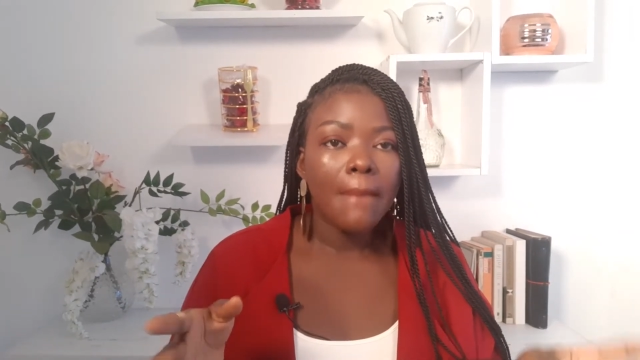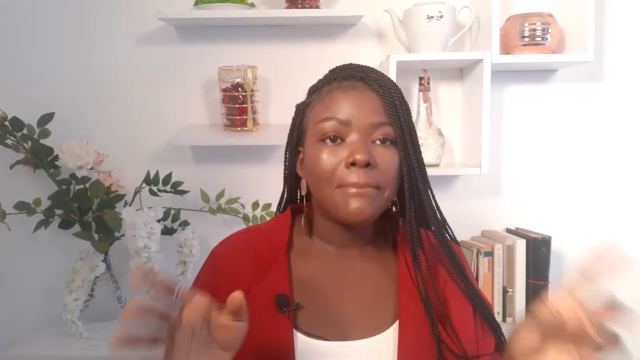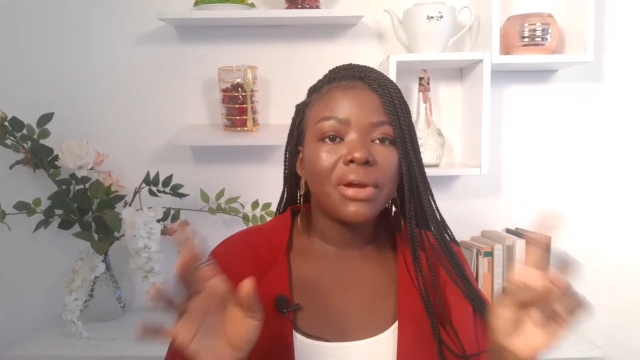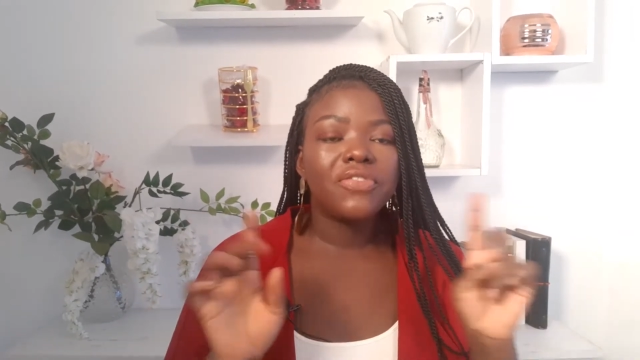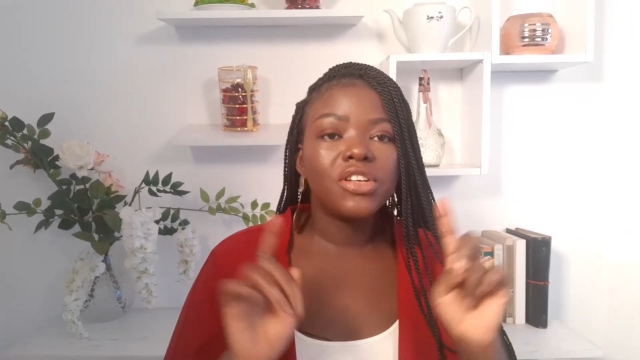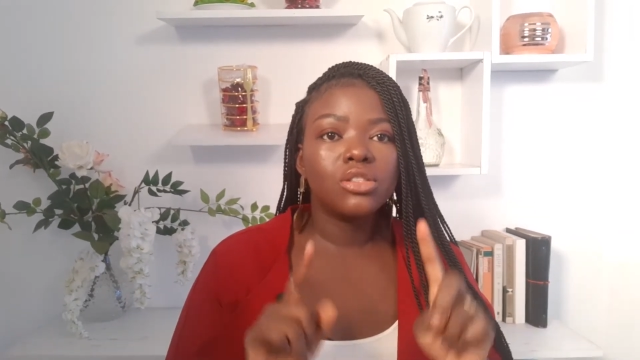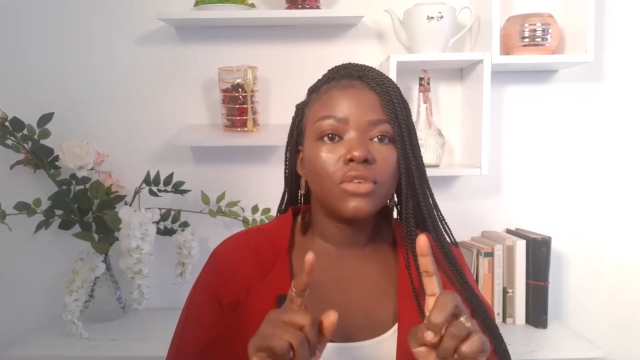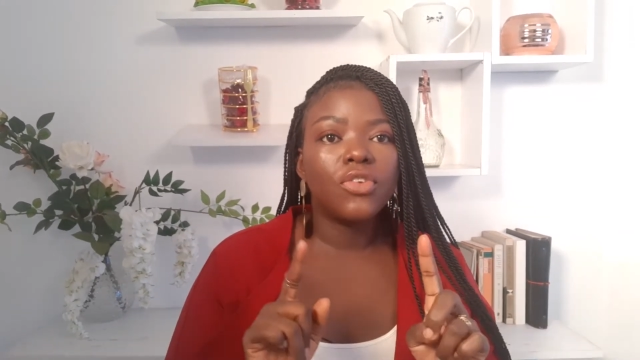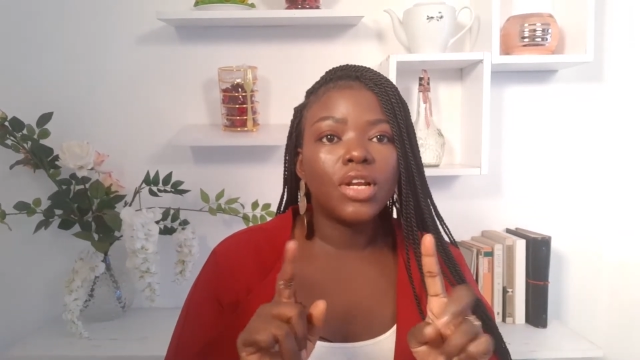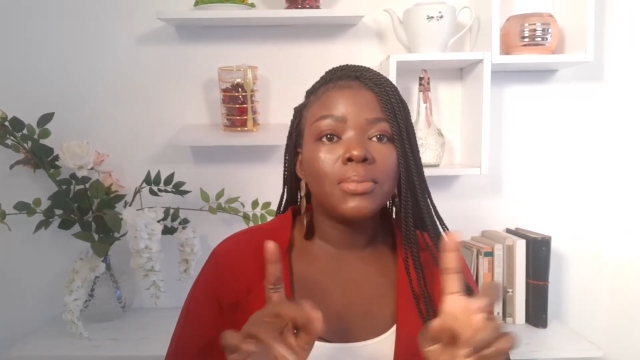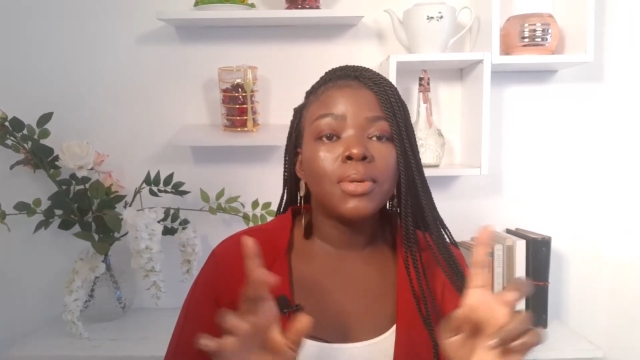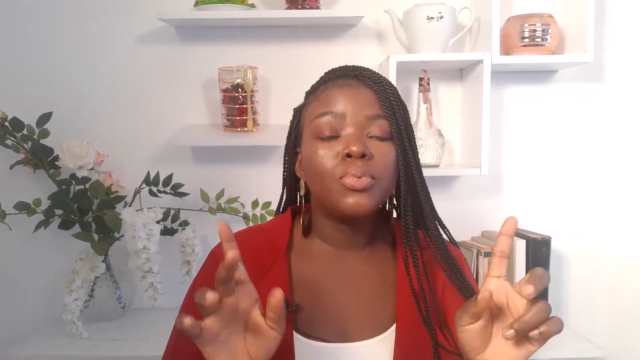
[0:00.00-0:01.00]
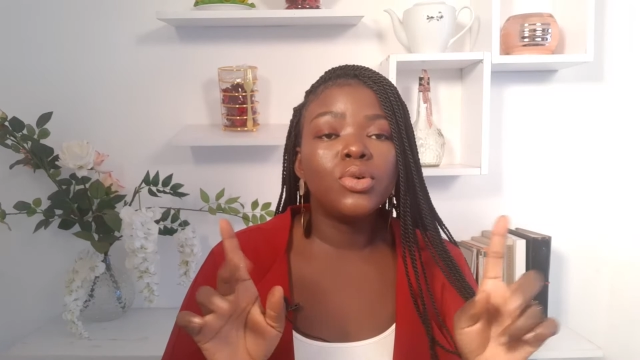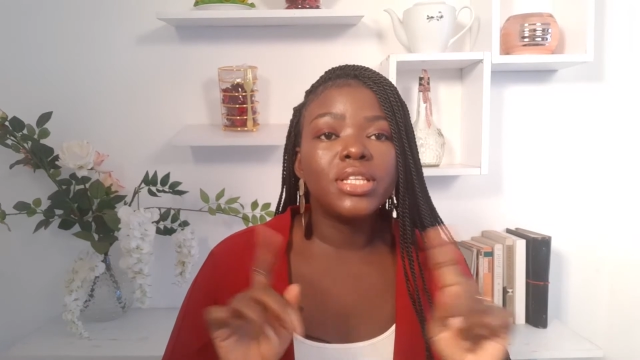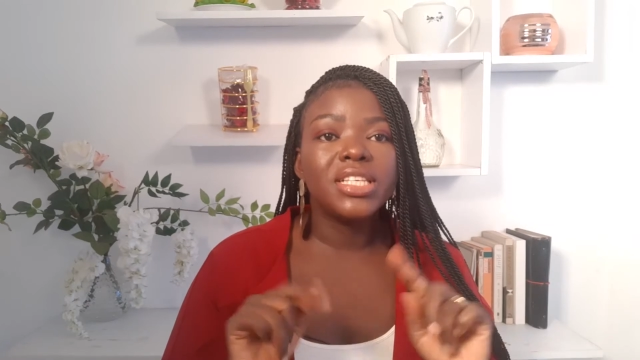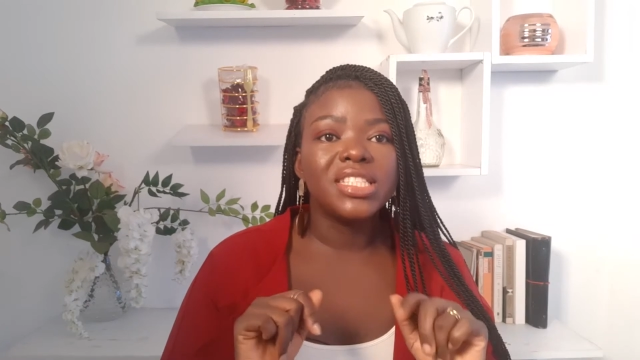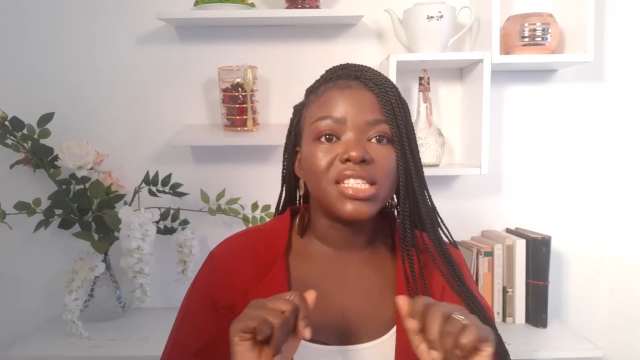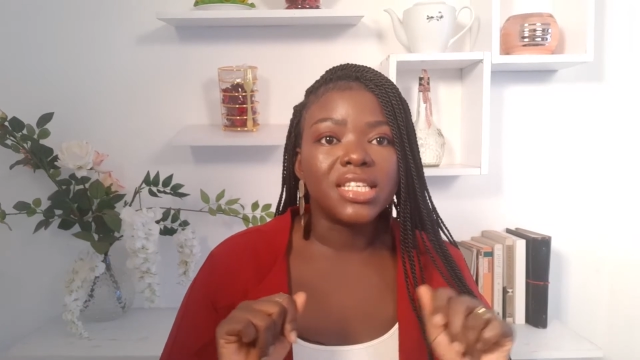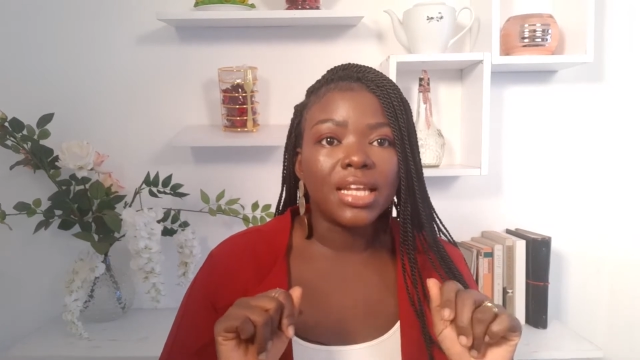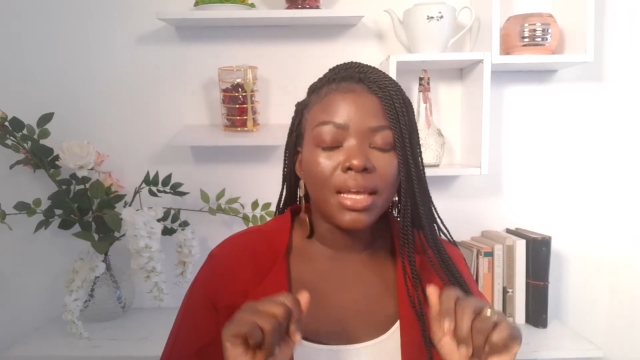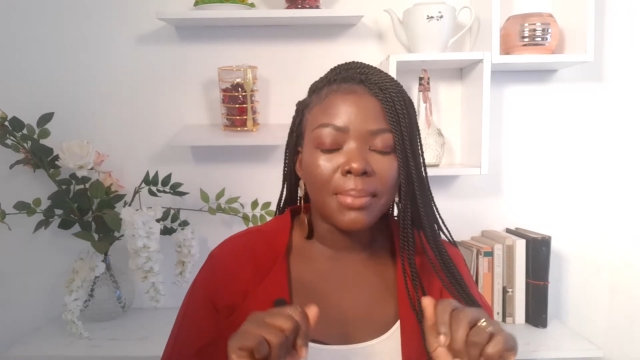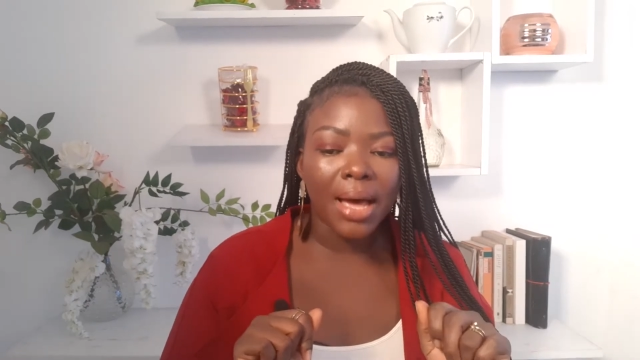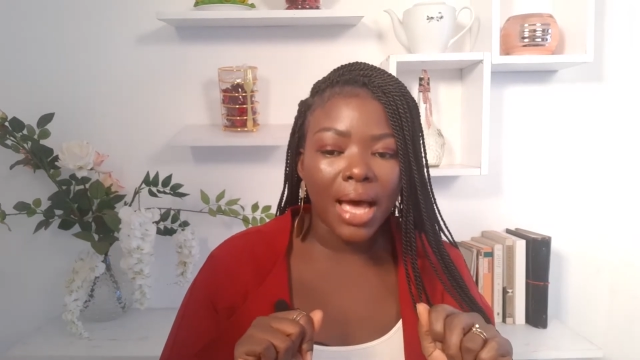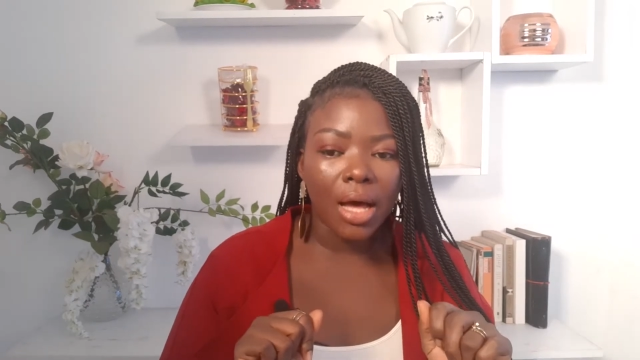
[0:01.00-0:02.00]
But first of all, let me put this
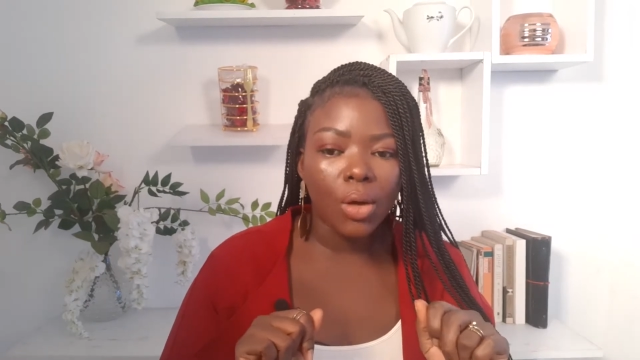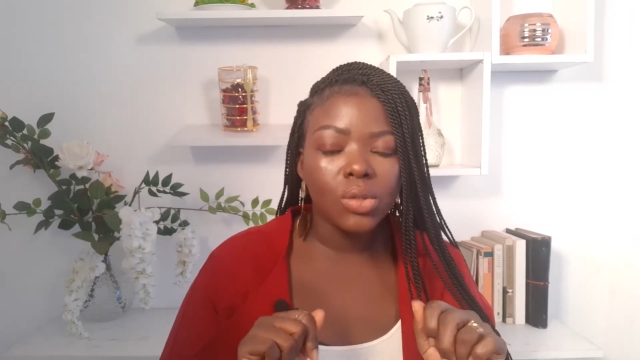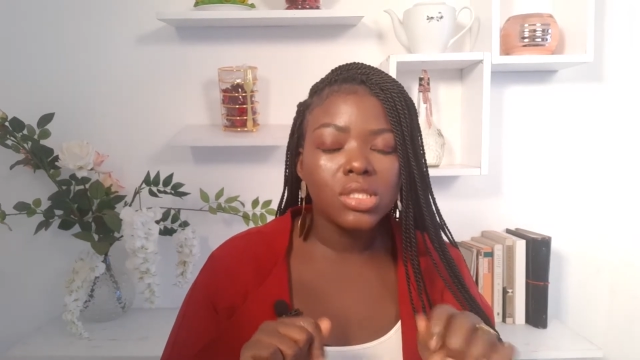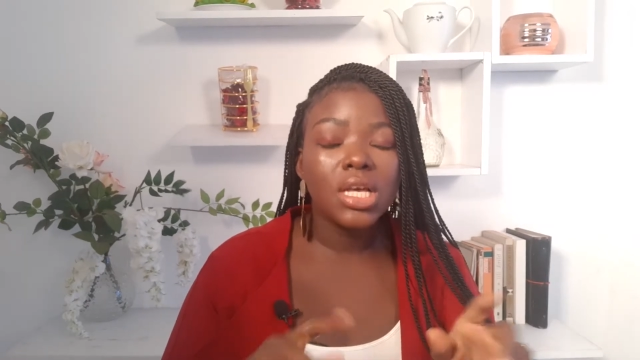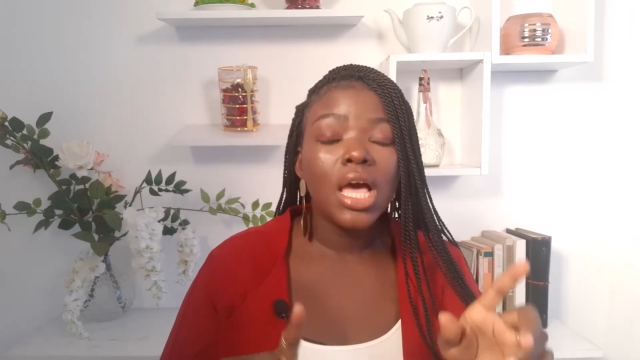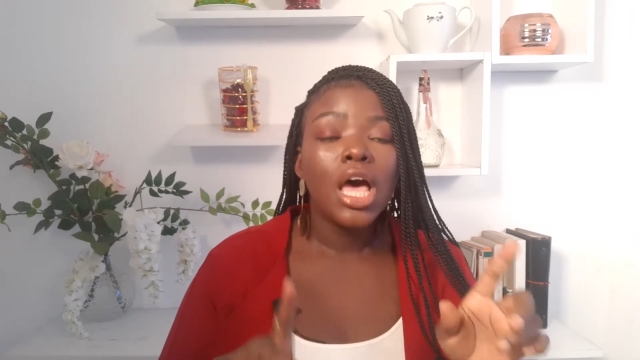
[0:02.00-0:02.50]
disclaimer out.